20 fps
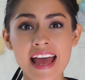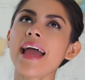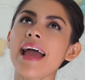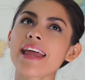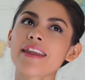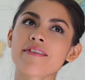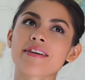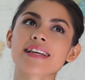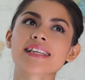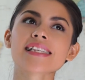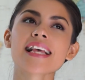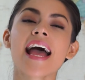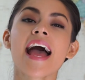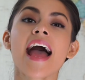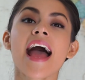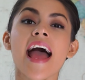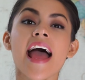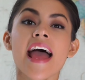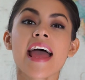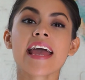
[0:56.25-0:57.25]
Anyways,
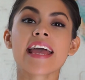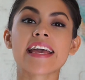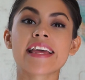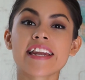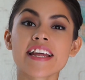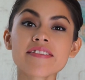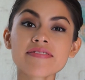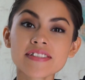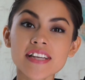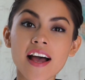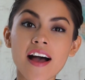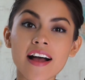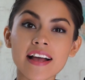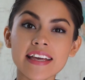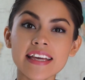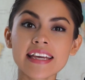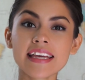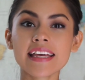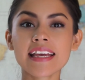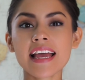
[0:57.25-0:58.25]
enough
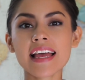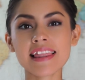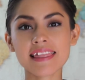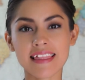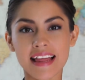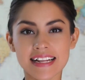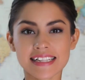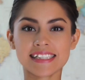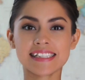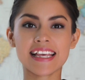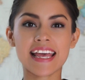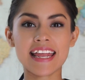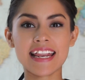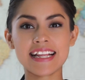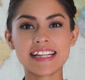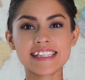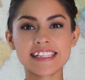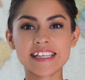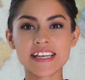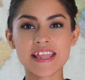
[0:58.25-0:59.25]
talking. Let's get
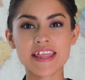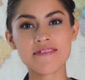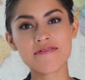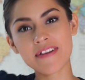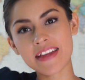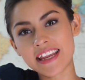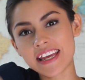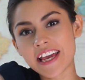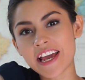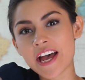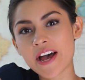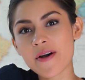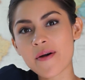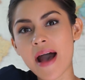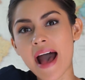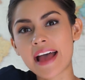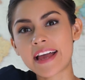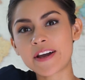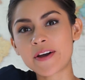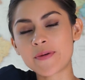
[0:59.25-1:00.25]
into the video.
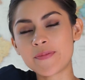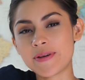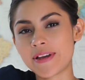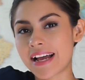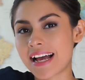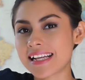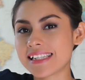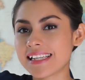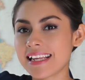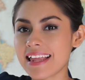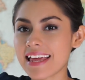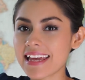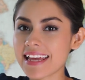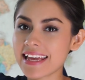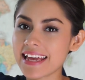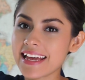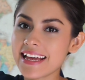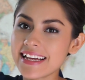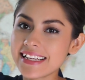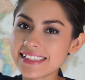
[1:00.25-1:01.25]
I hope you guys
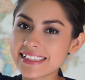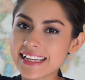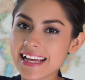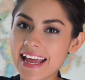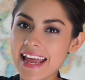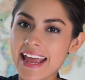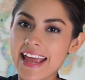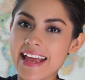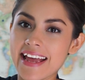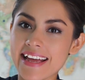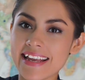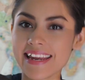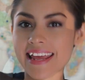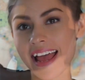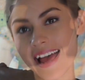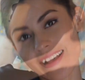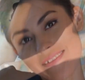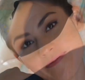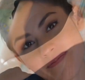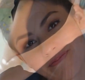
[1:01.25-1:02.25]
like it, and
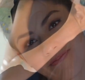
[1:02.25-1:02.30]
yeah.